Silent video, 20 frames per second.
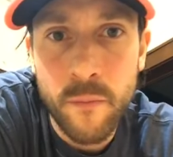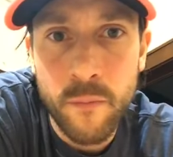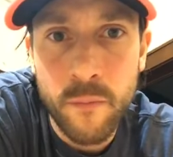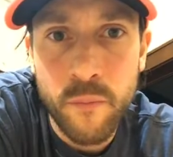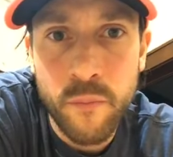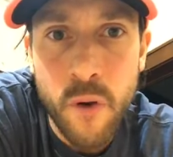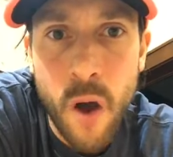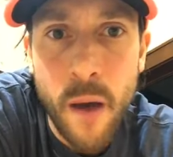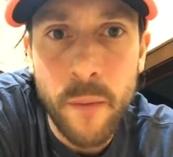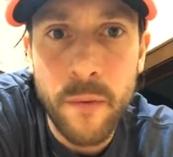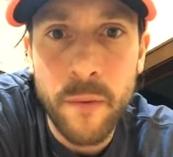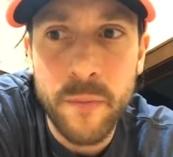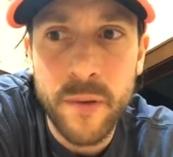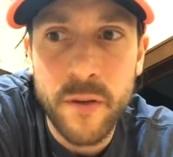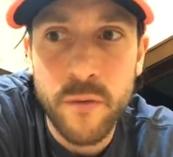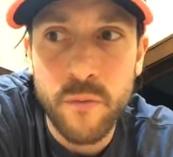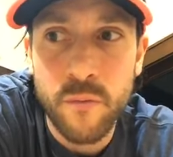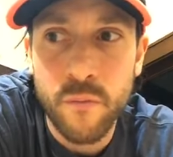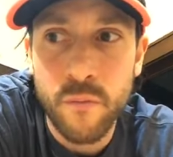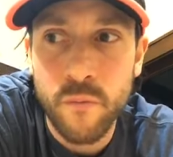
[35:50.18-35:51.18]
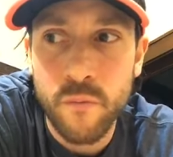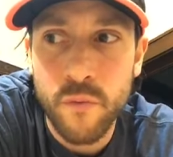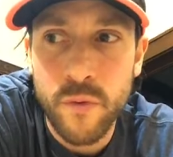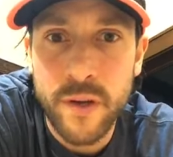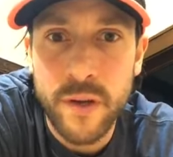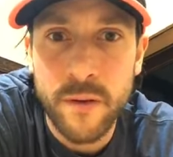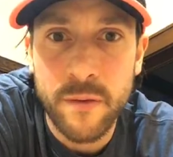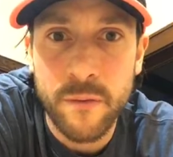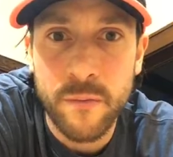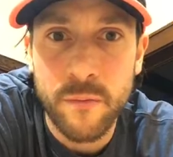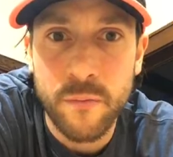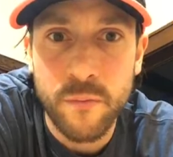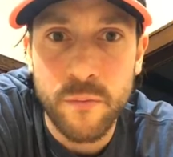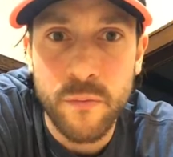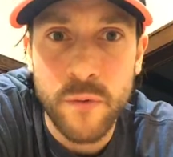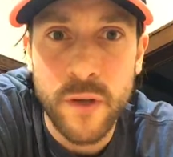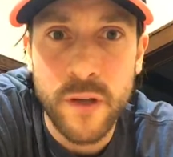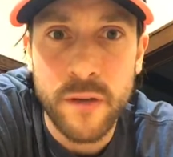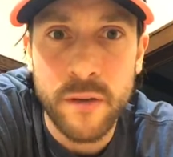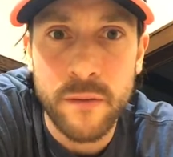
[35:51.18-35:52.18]
probably re,
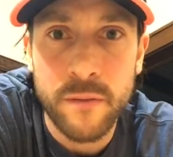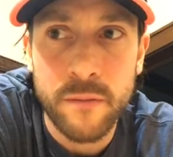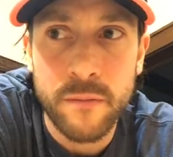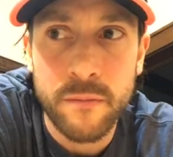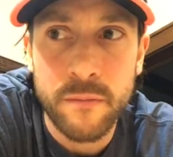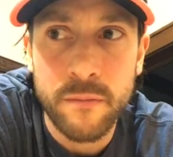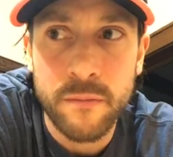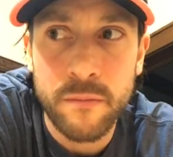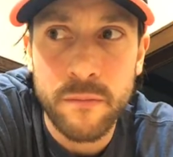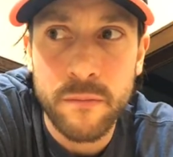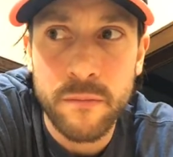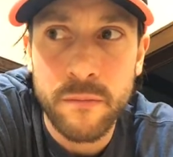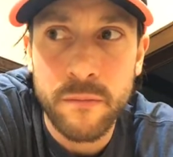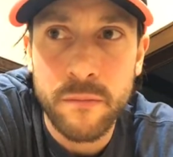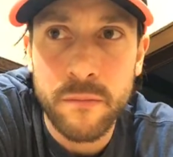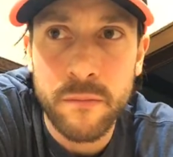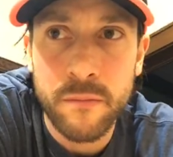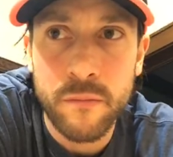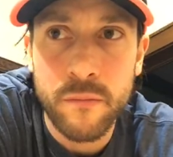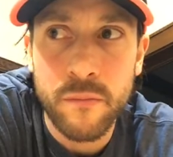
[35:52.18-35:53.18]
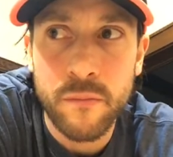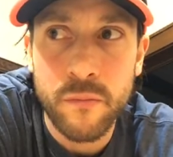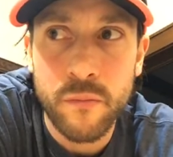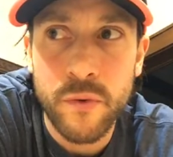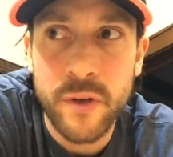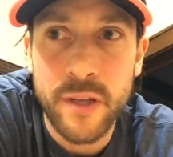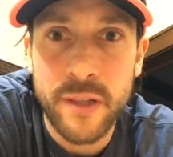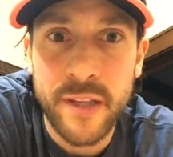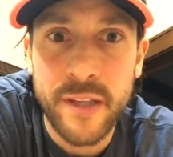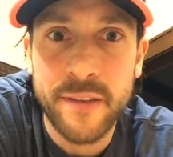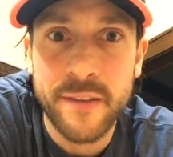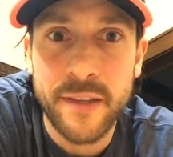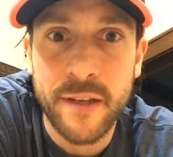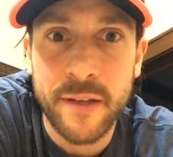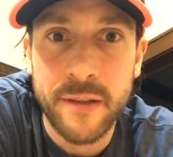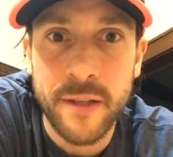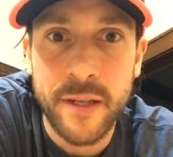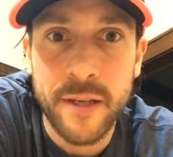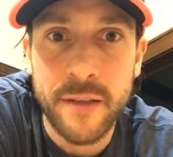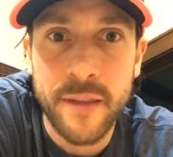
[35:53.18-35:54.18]
re,
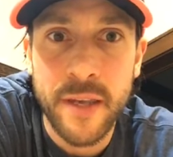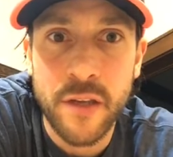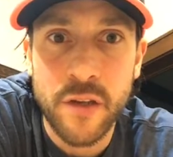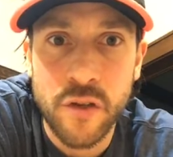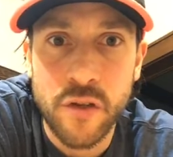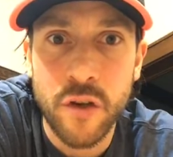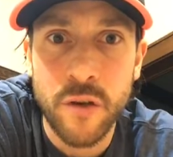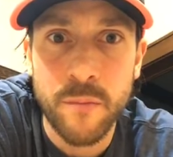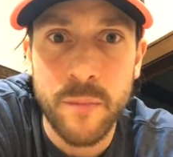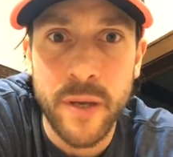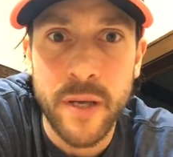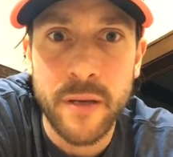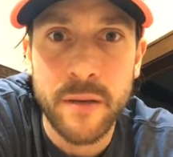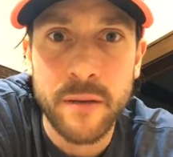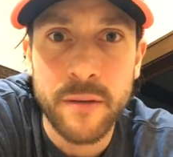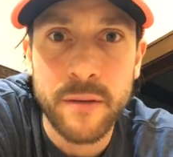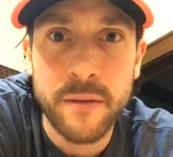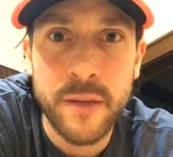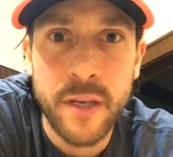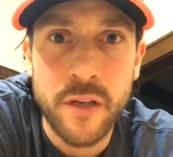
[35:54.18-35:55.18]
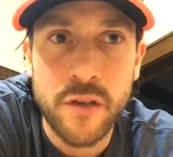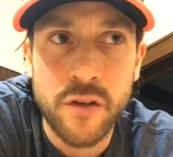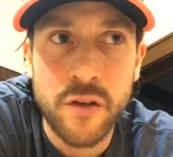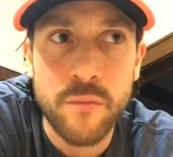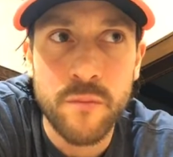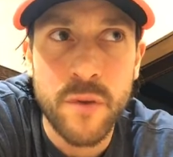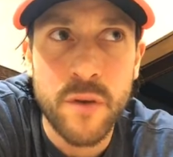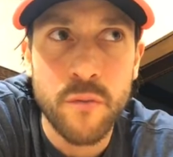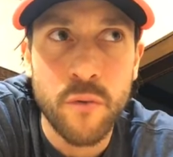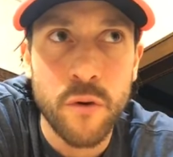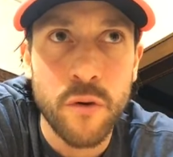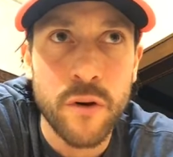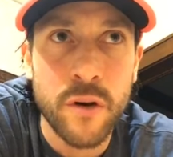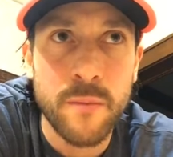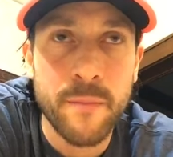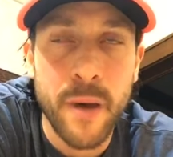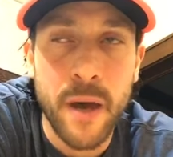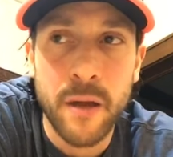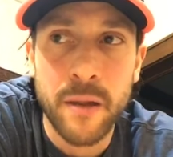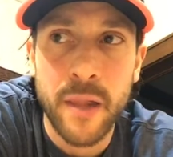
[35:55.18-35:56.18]
realistically, they should be. They should be worried
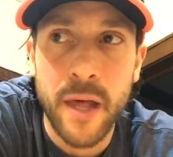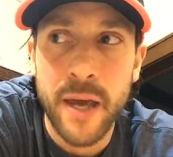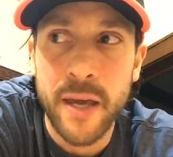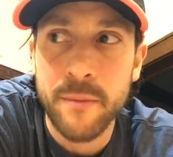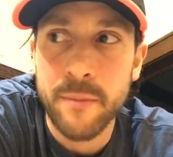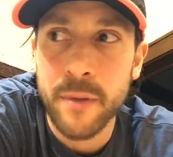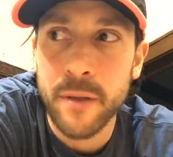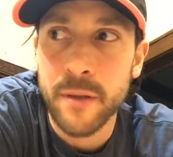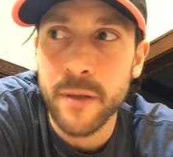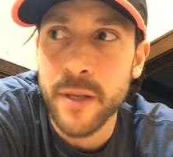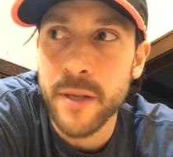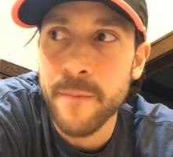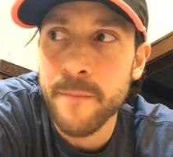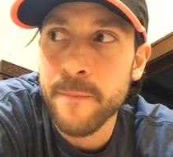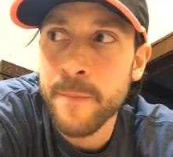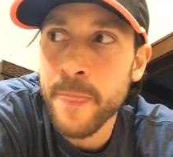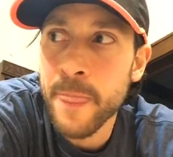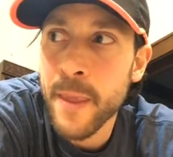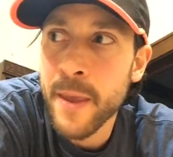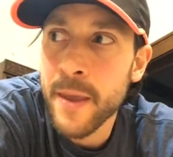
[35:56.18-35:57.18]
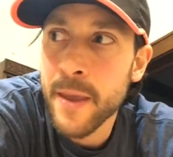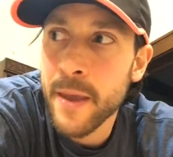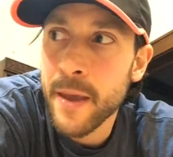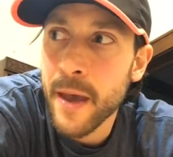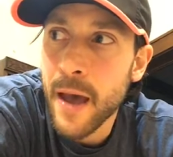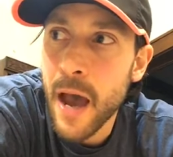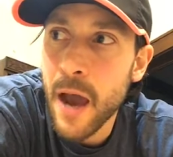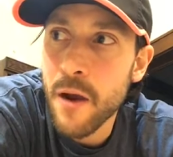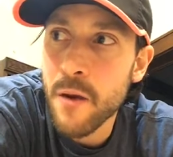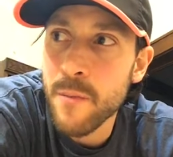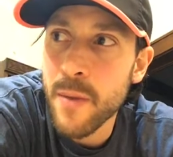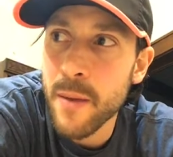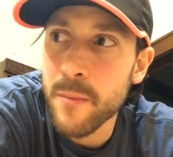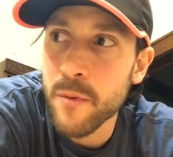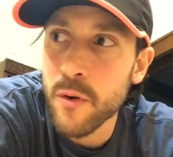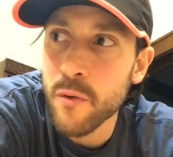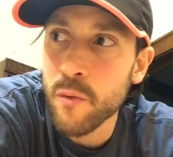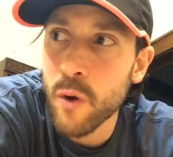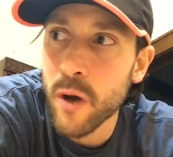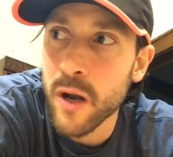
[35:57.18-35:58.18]
about liability. I
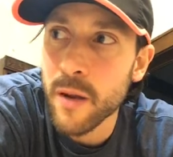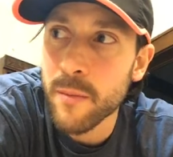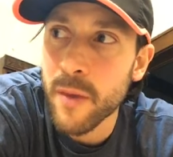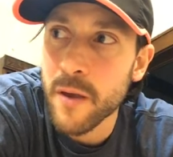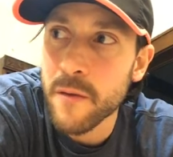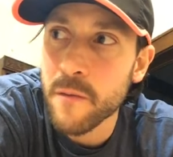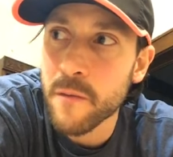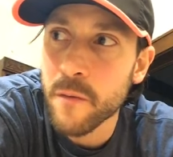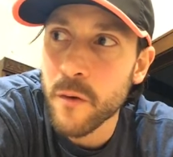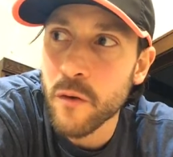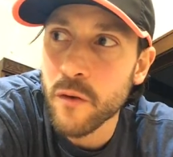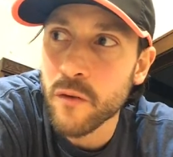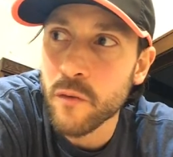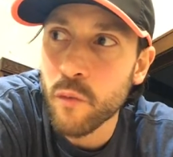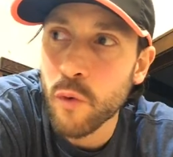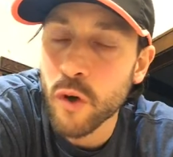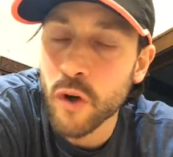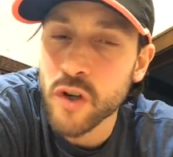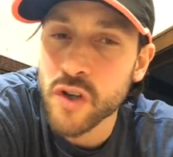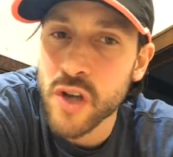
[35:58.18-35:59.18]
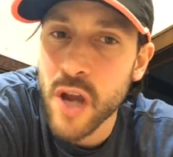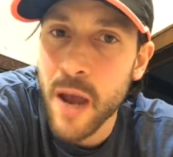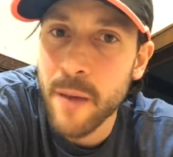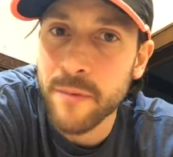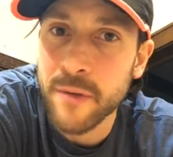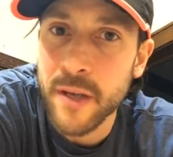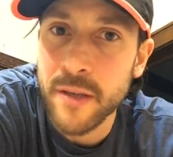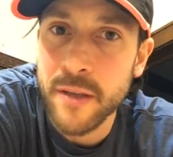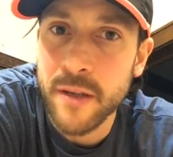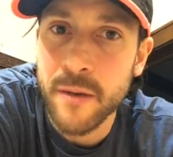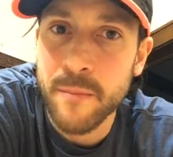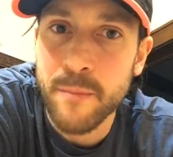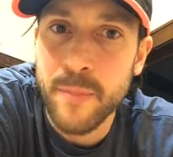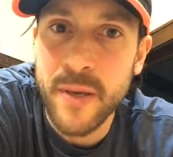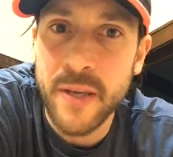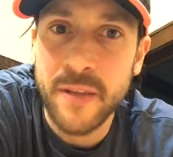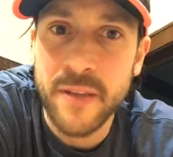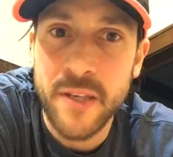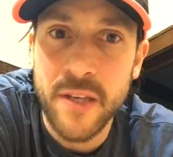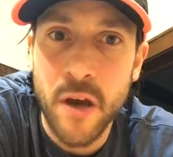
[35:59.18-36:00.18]
remember in one of my first workshops, I did a
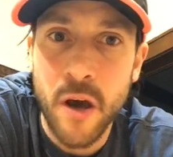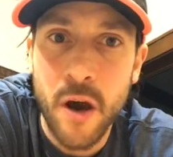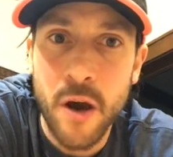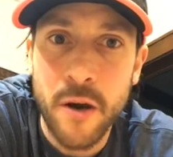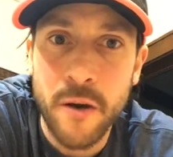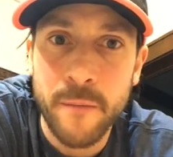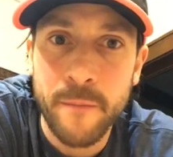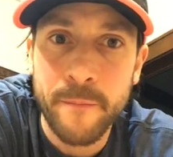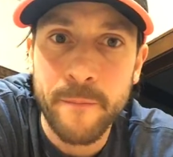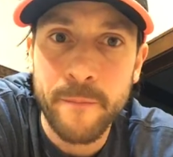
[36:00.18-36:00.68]
PTR